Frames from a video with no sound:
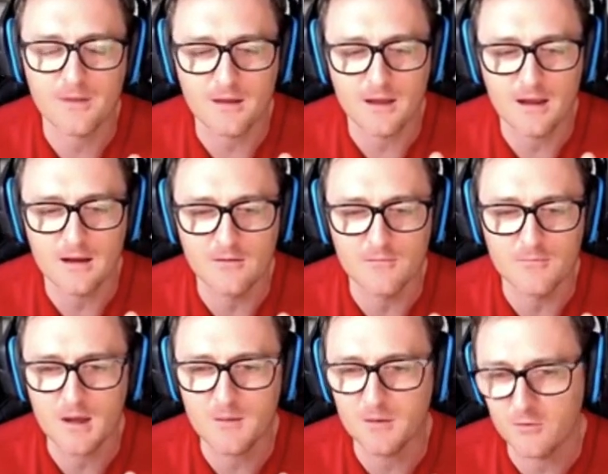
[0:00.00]
And
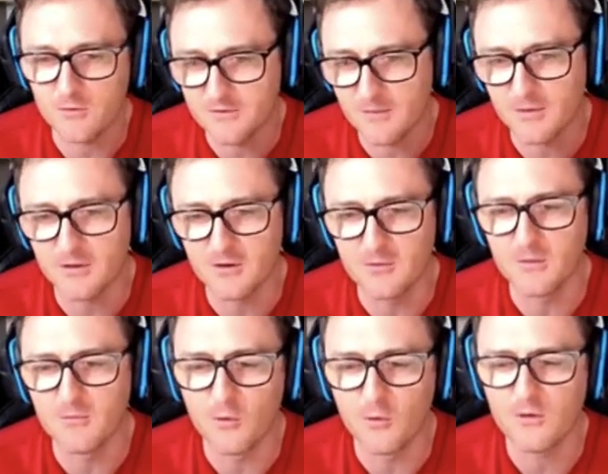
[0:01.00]
maybe it'll dump a little bit
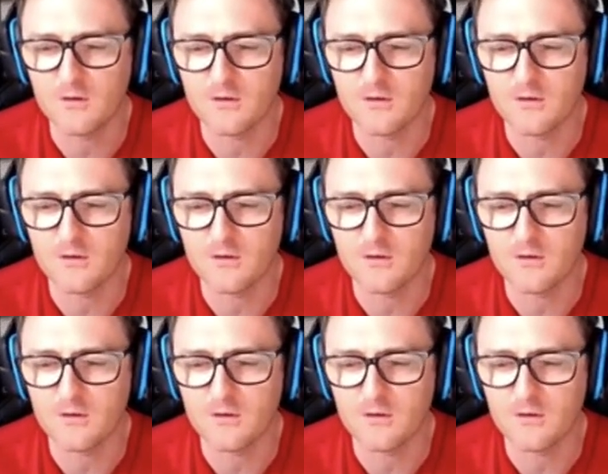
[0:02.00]
more.